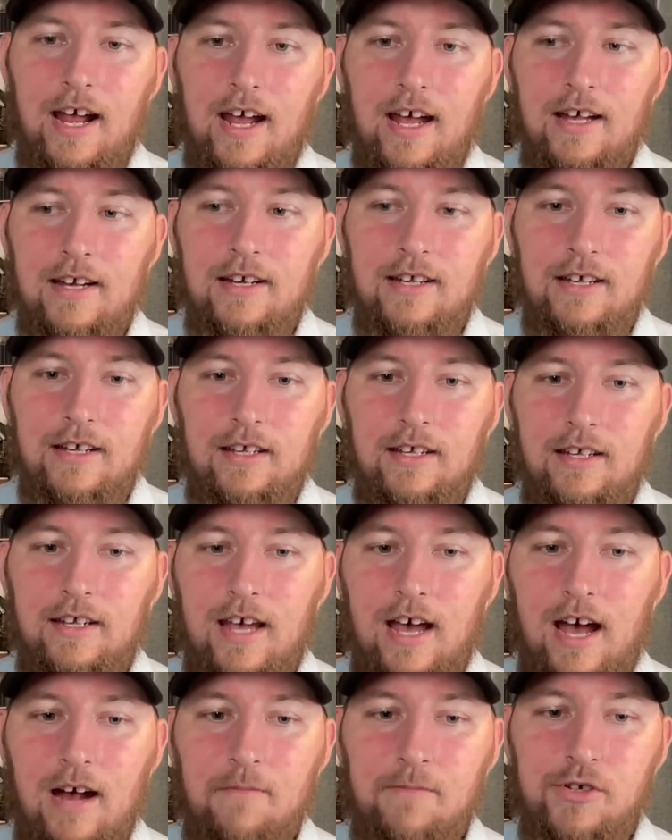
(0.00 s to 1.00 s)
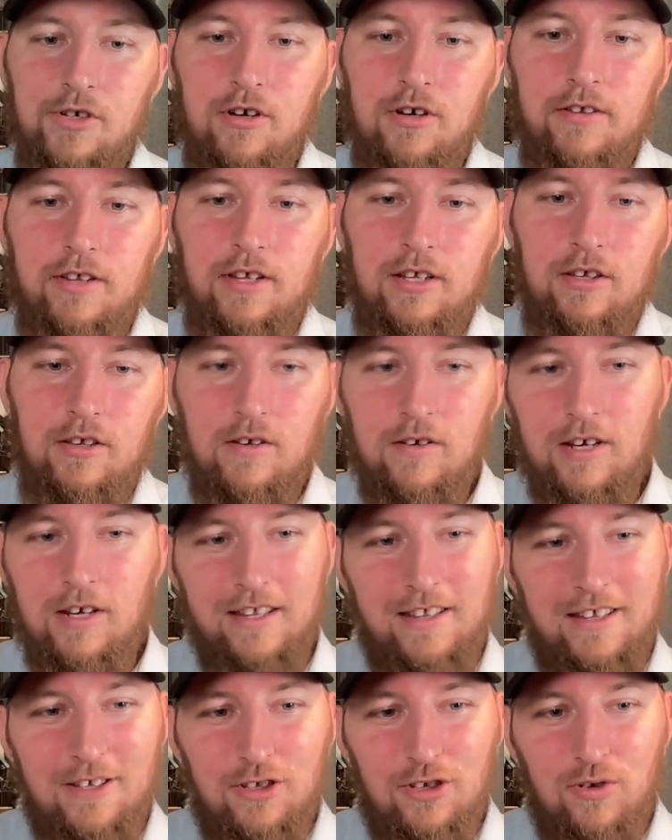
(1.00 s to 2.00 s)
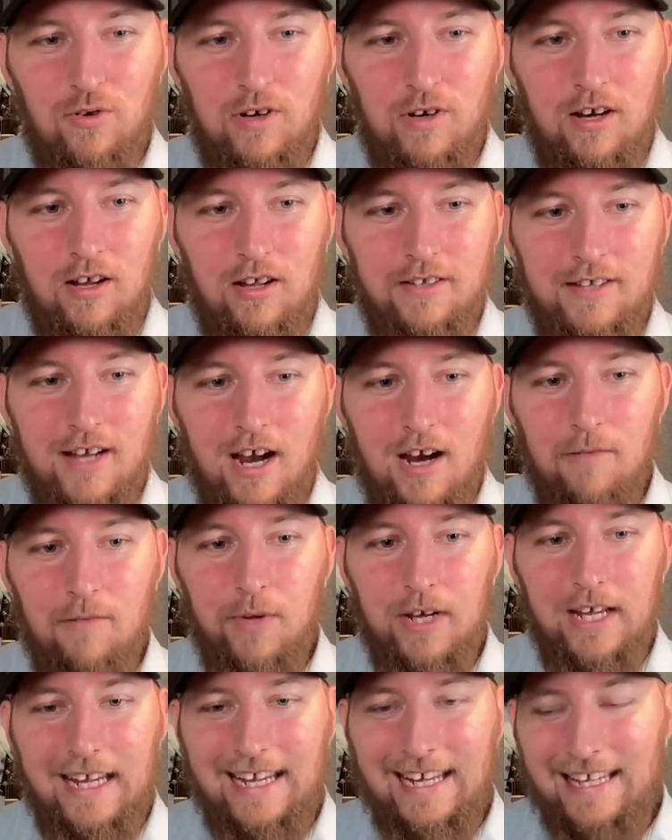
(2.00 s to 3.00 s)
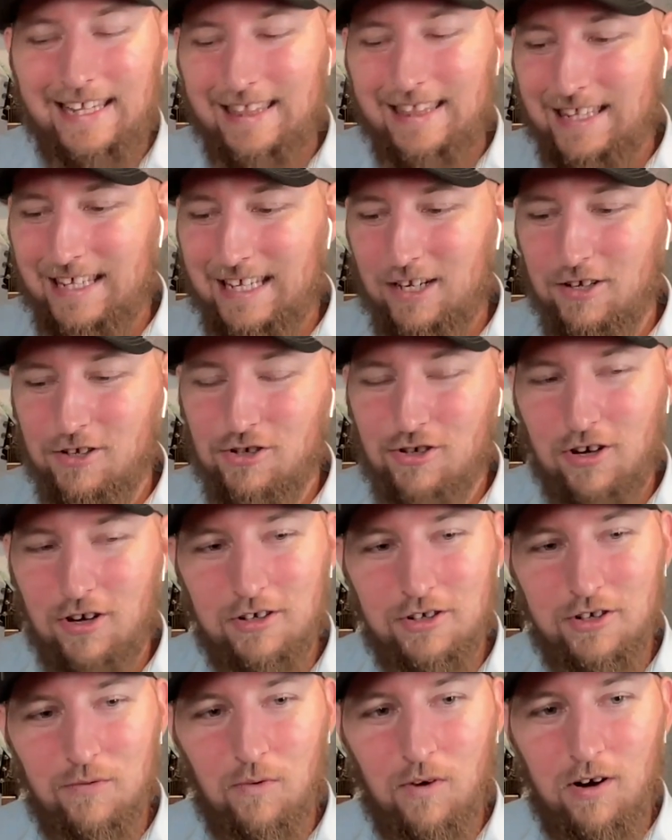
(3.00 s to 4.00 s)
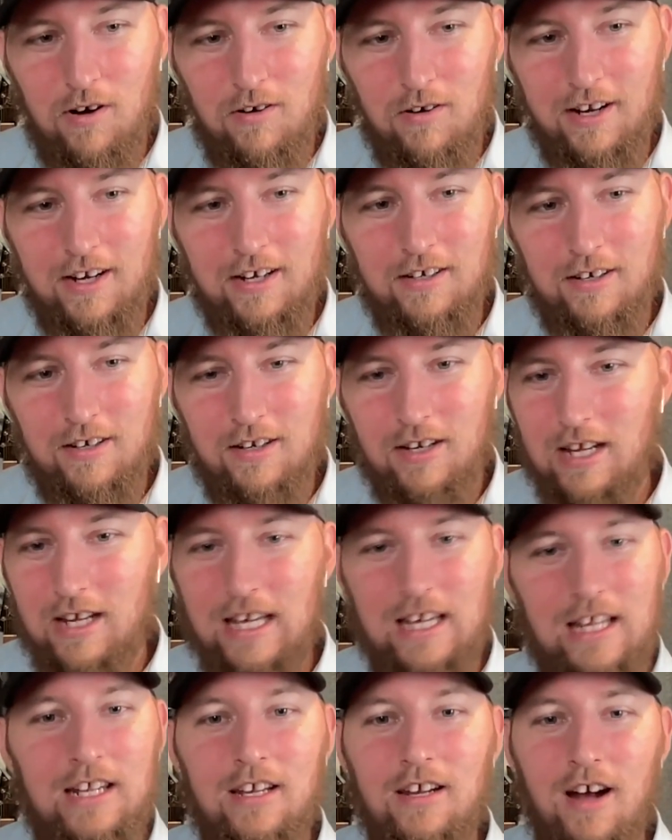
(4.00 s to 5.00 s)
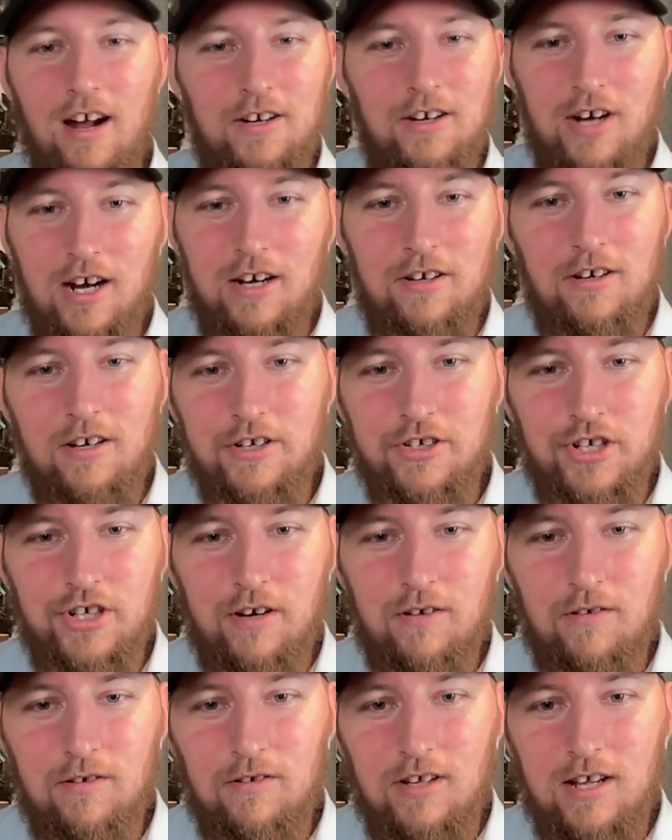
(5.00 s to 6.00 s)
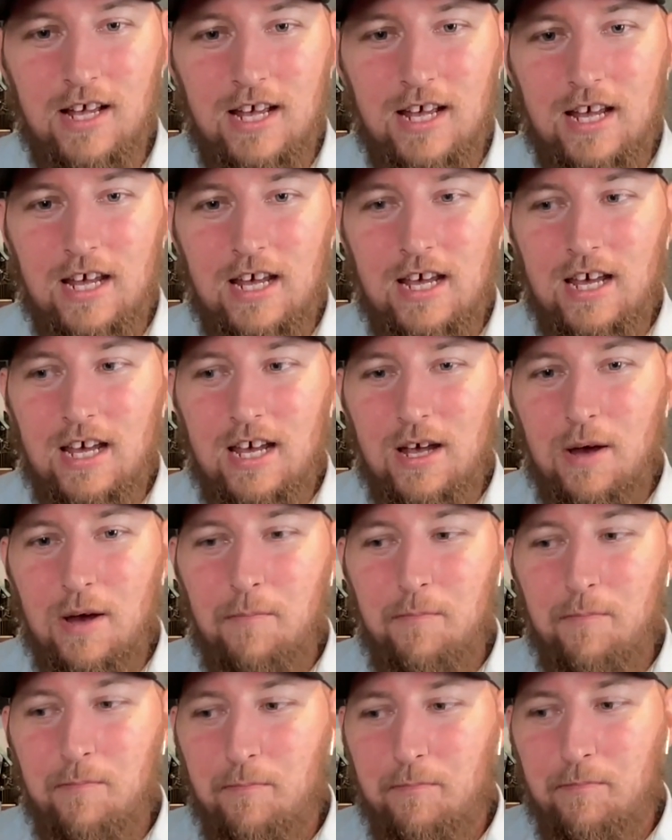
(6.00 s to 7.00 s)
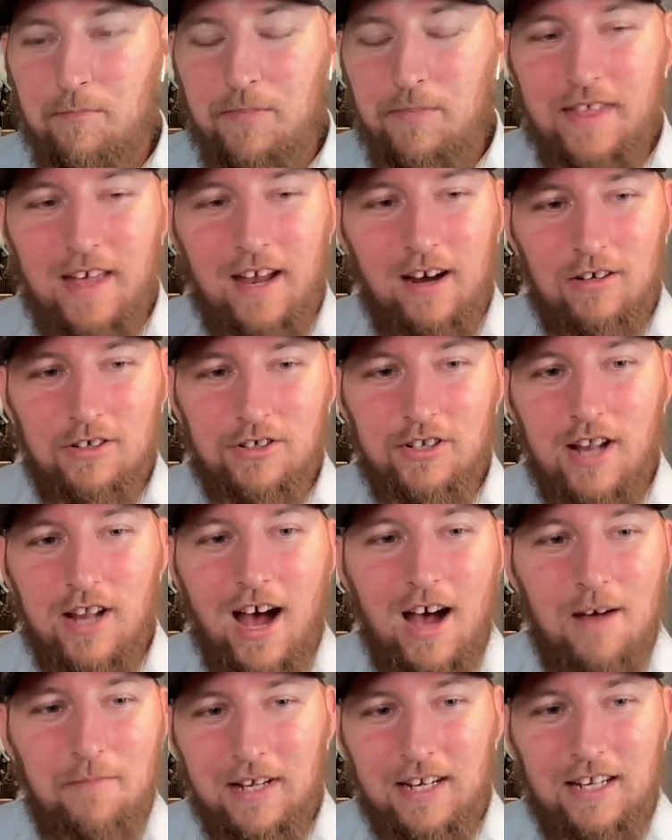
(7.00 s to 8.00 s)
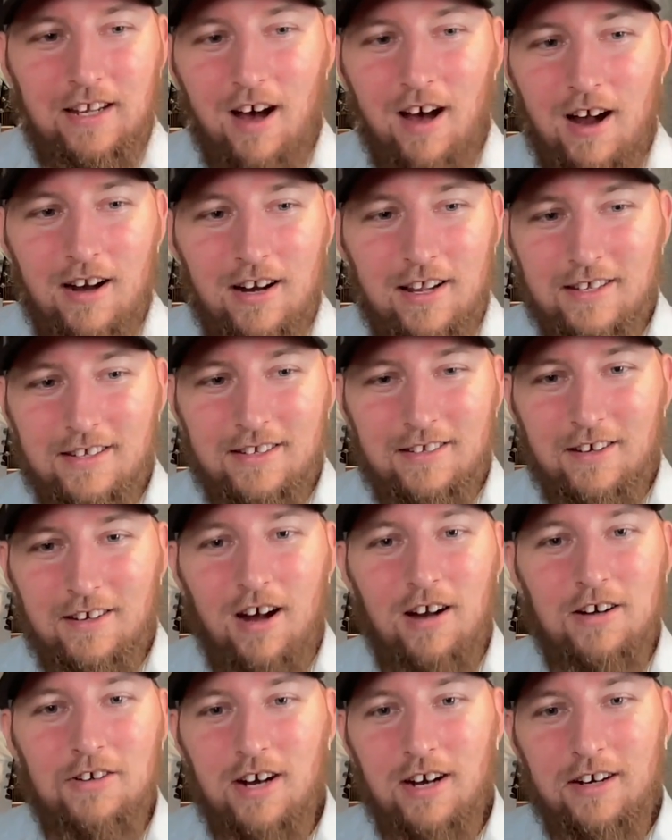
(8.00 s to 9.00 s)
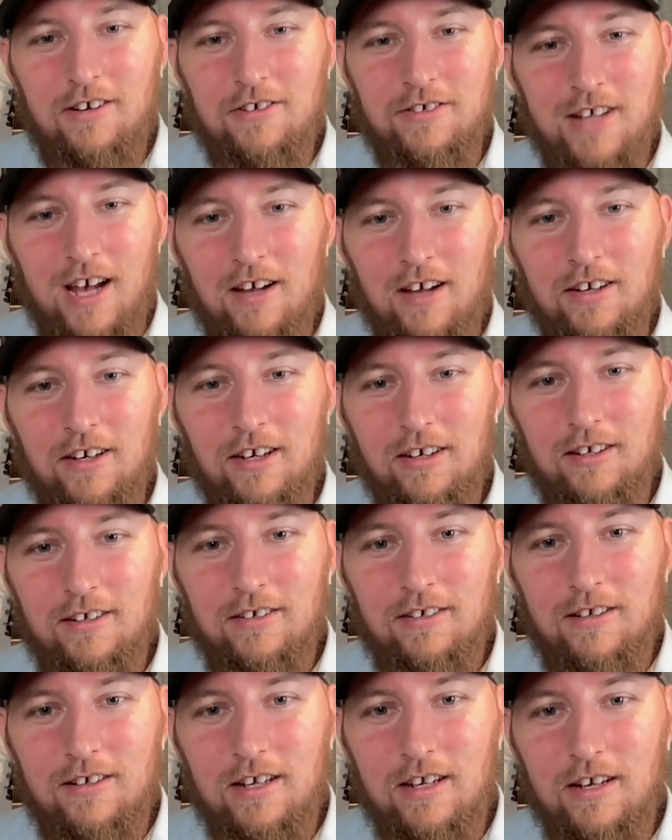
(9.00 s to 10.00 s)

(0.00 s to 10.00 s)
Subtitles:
And I'm sure that you get this story all the time, but the construction world and any contractor in general, there's not many honest contractors out there.